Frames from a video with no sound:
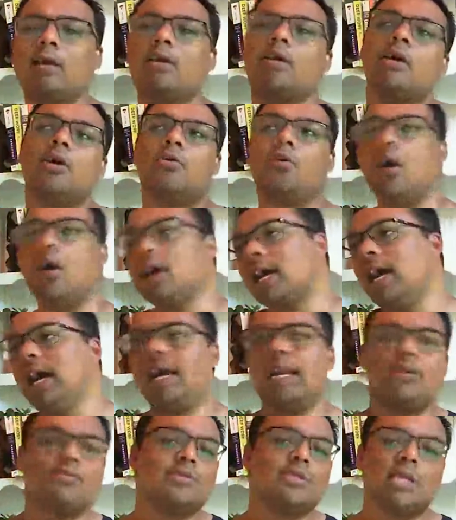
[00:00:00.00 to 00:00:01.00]
what kind
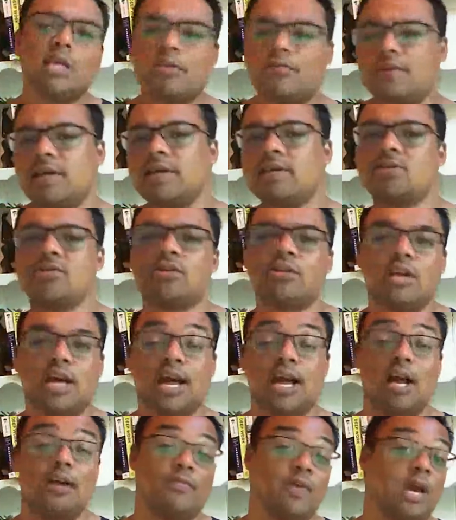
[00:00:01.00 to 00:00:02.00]
of CV should I
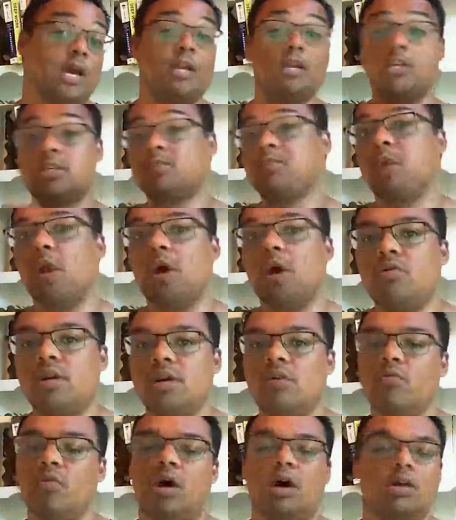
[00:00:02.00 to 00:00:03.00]
have? An exploding
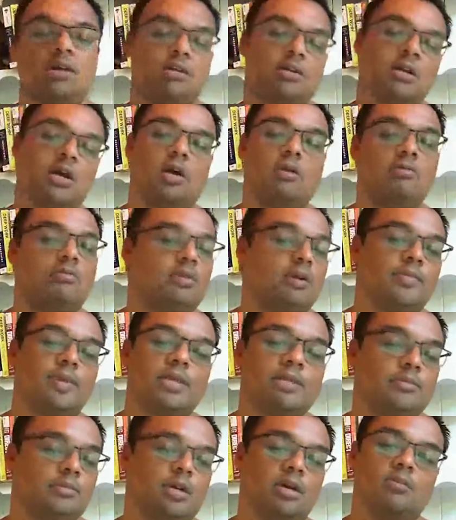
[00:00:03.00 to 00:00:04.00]
one. No, I mean,
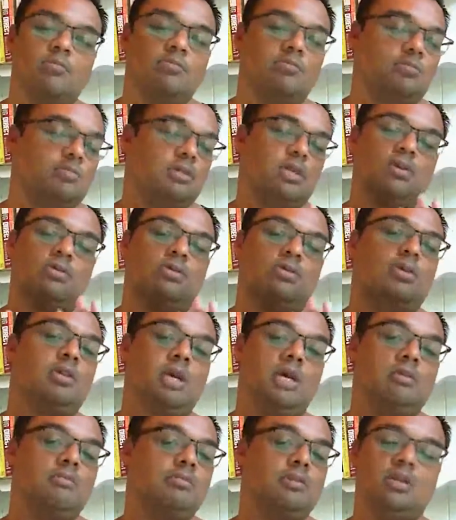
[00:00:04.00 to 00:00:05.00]
don't do that.
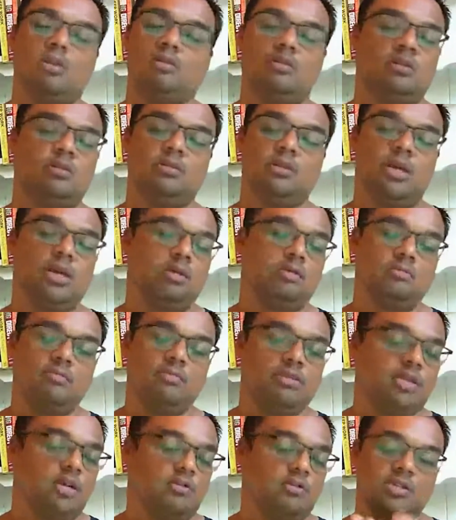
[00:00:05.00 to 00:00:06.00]
Don't do that.
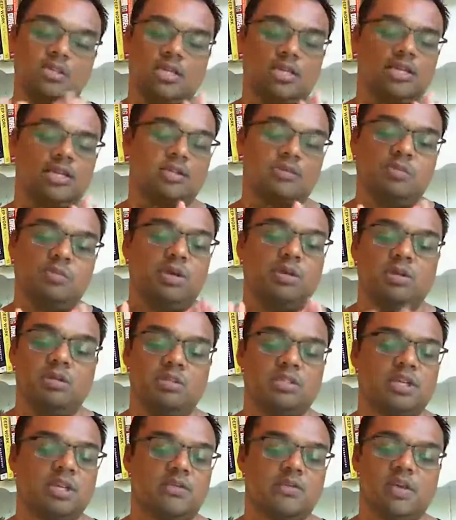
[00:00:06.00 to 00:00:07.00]
Don't send exploding
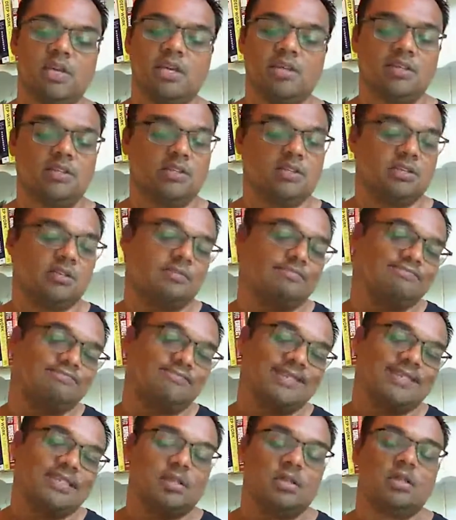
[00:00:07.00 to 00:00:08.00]
CVs. It's
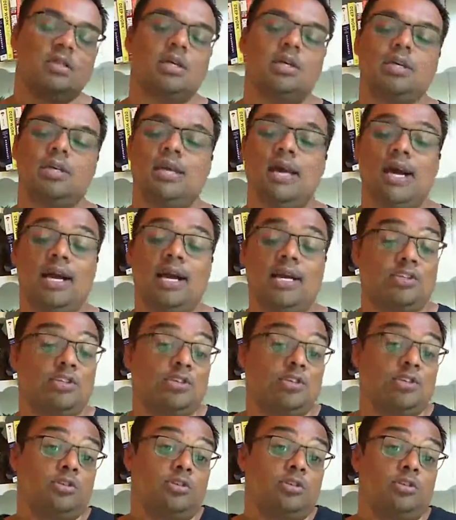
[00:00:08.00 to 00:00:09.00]
just
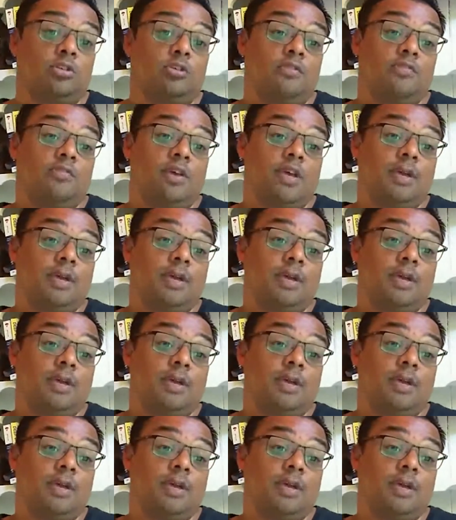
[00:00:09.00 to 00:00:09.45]
not a good thing.